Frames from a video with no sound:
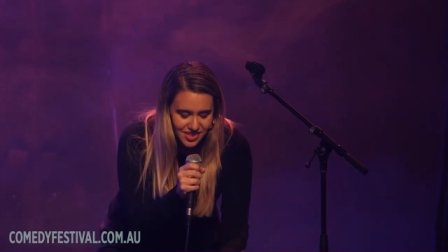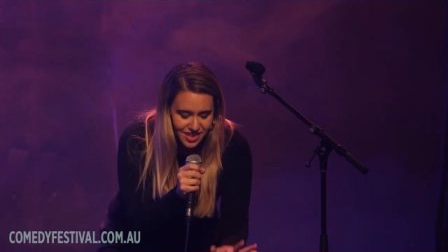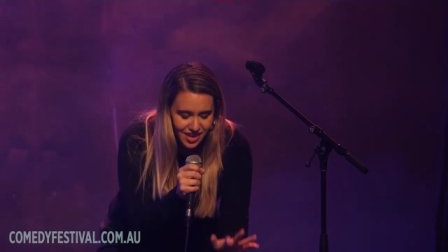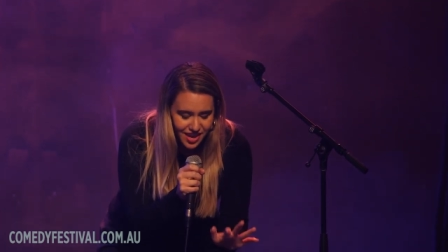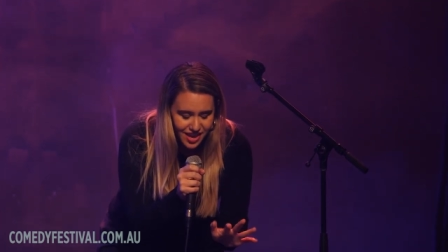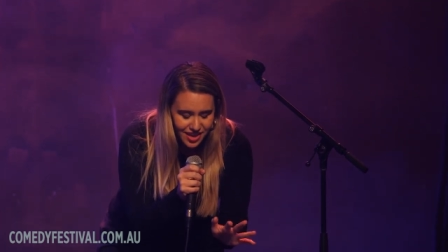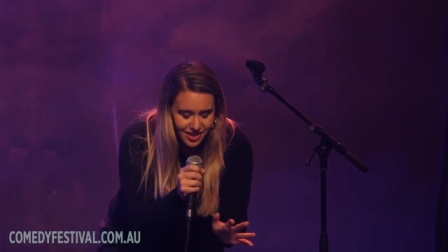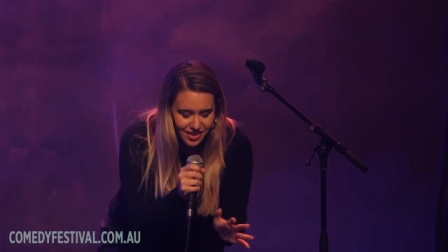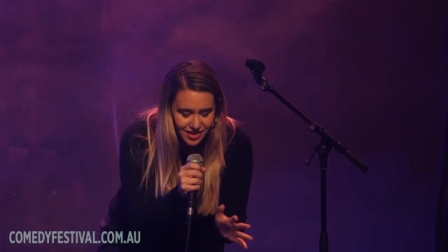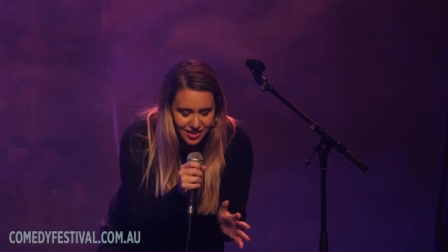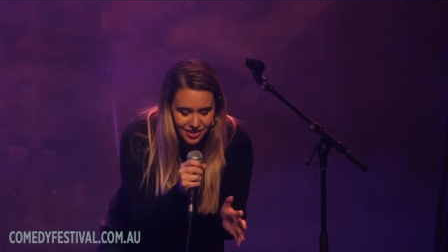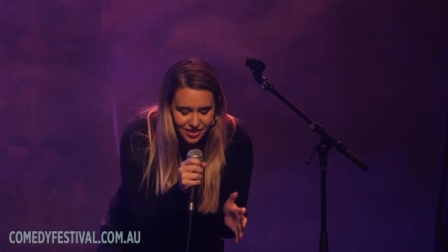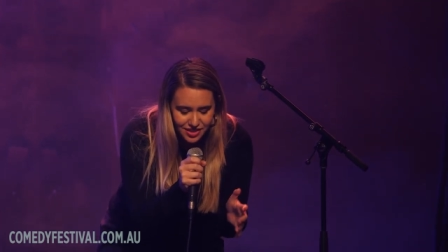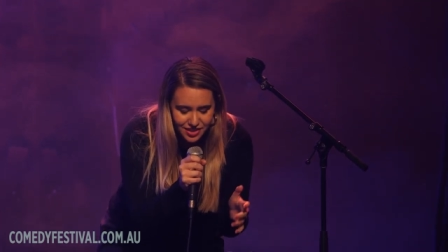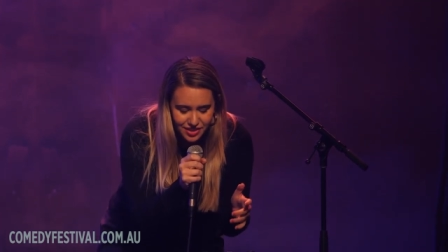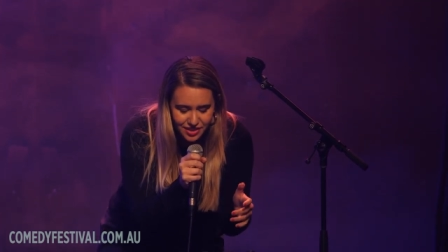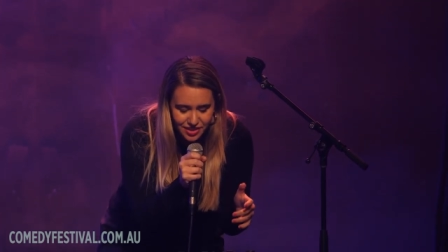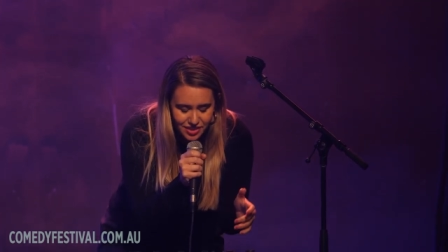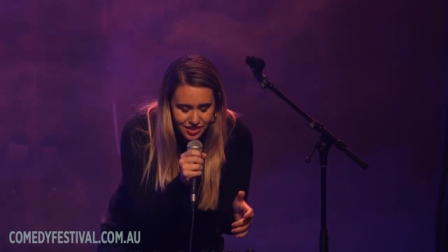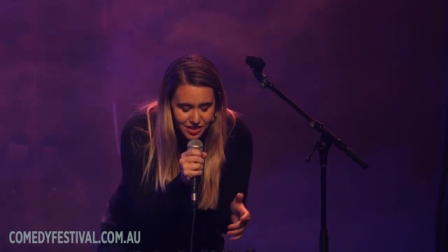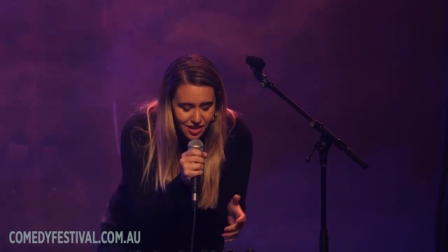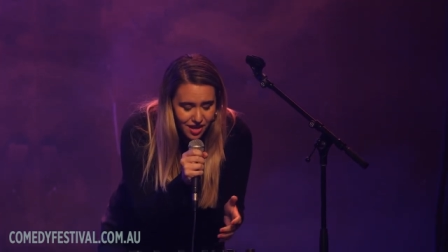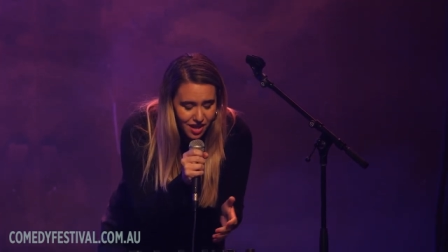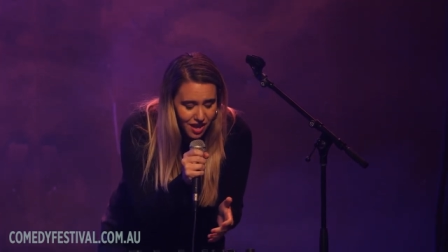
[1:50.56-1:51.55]

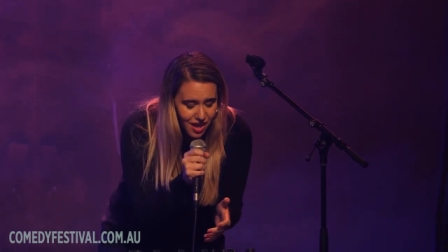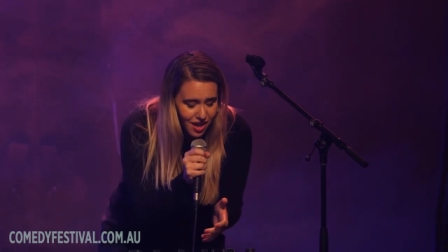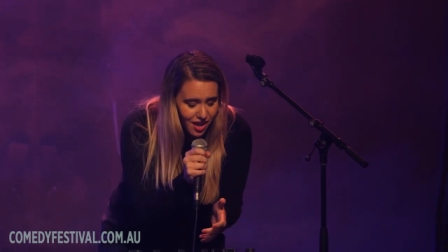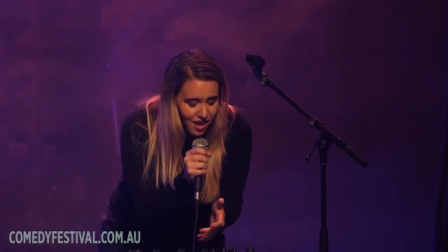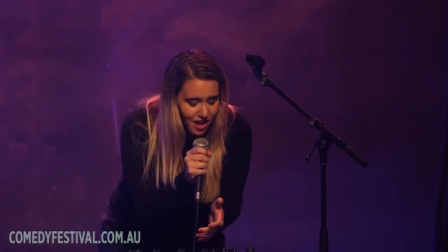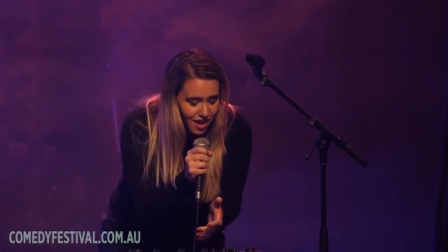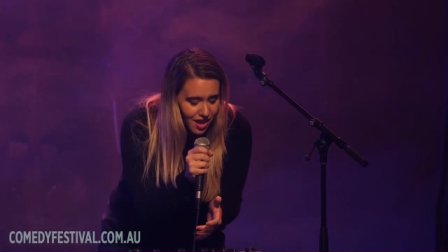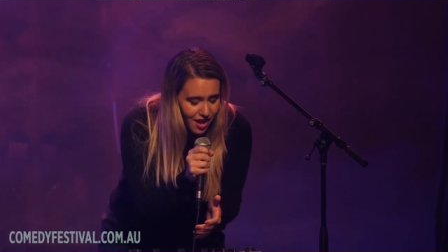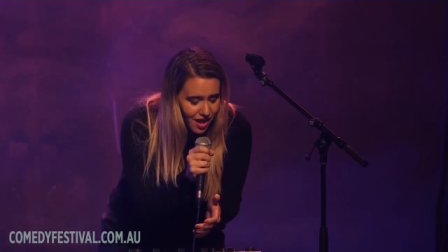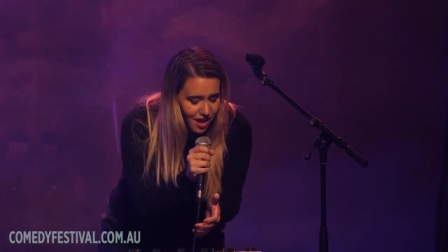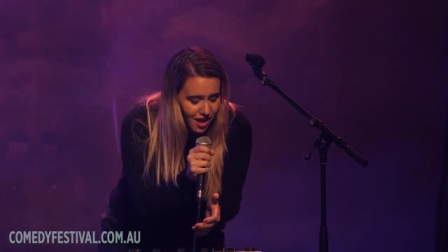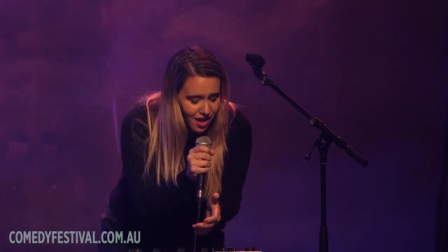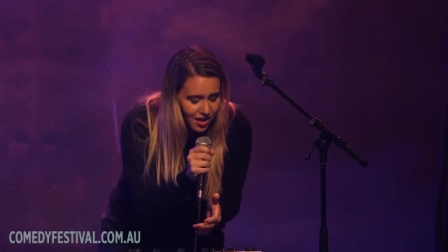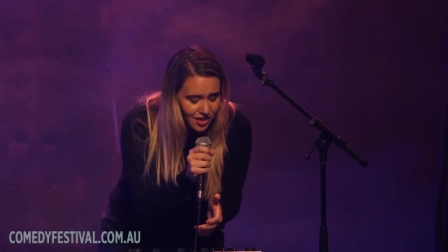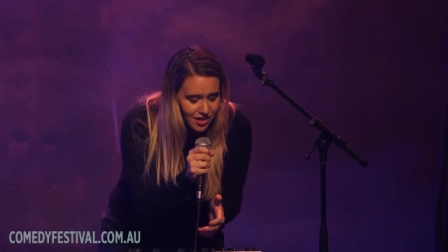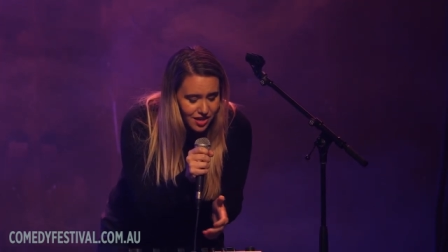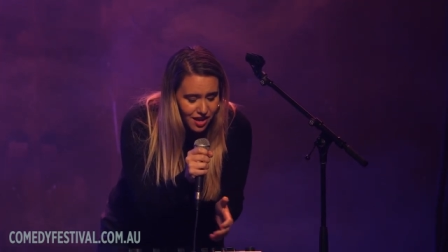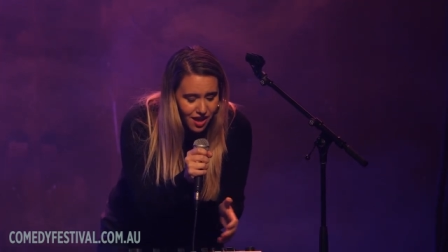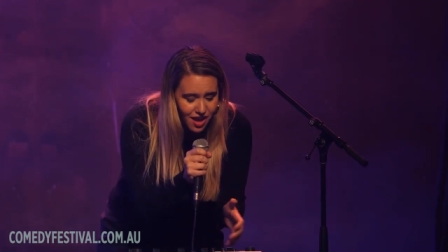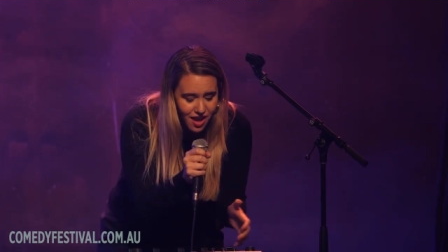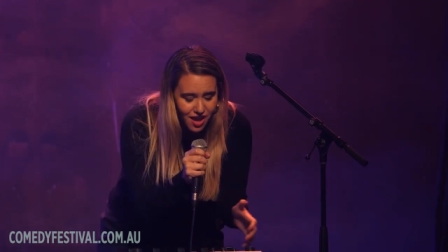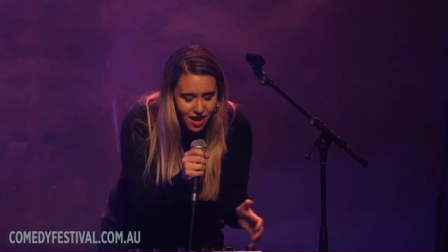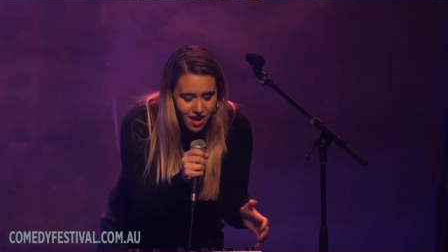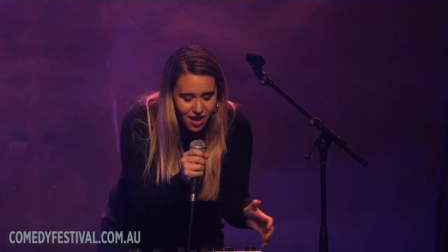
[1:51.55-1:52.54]
Day, da,
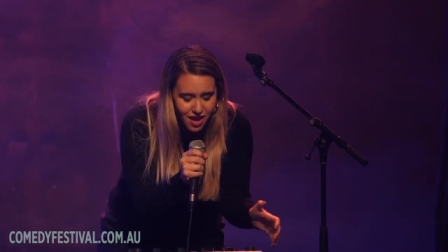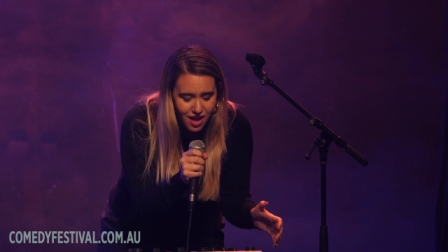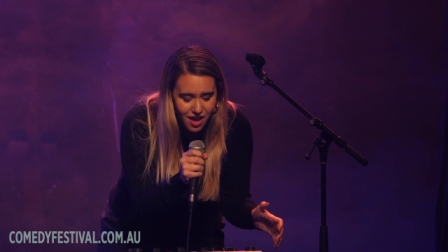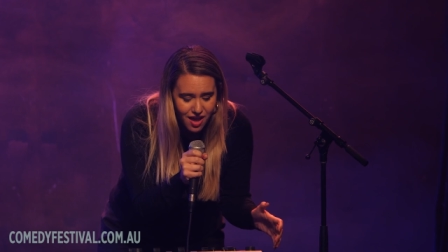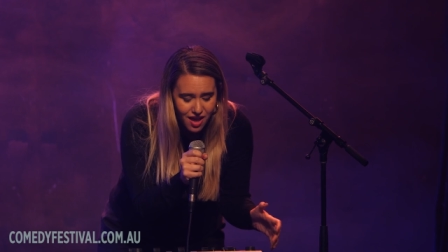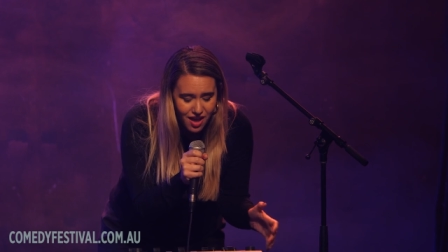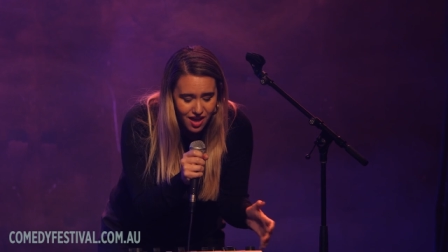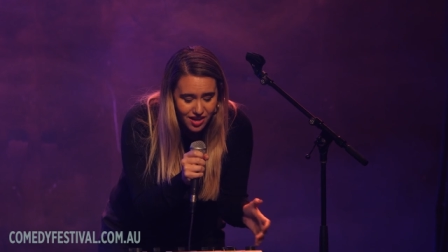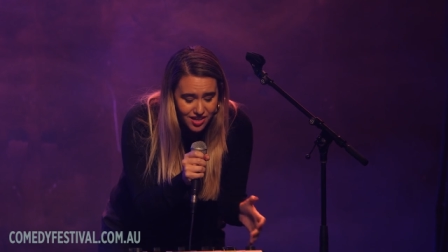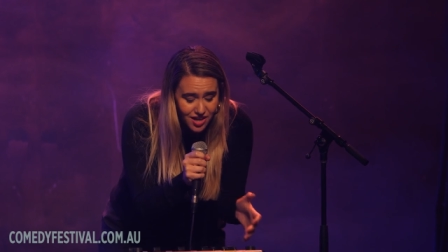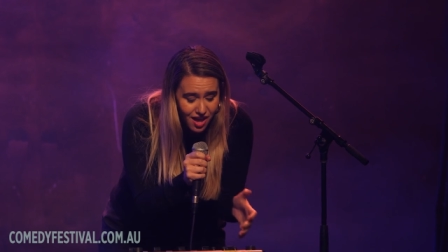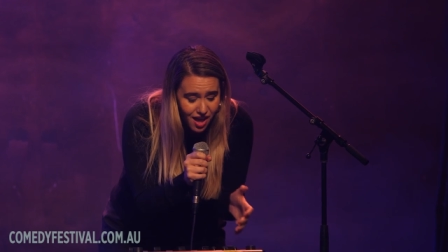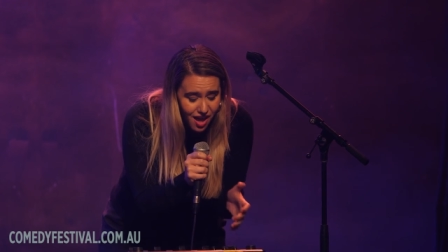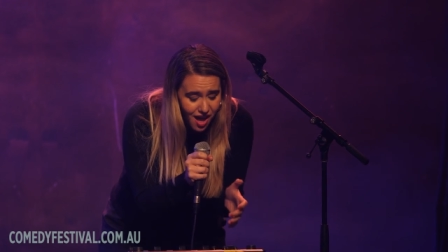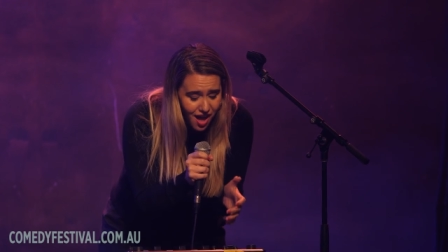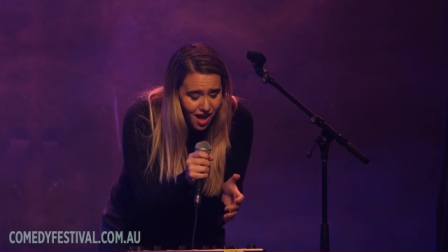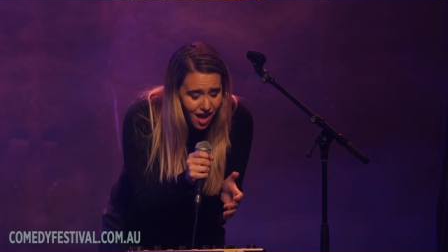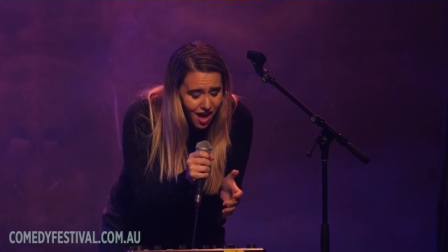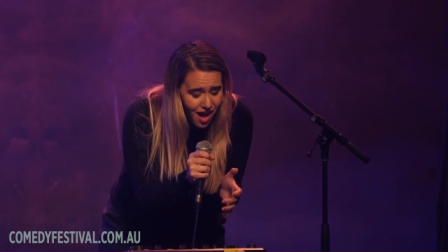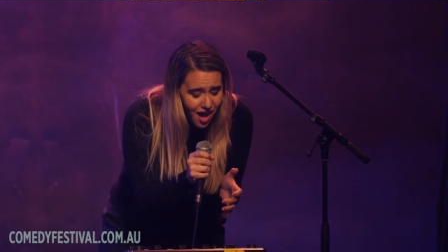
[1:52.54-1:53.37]
da, da,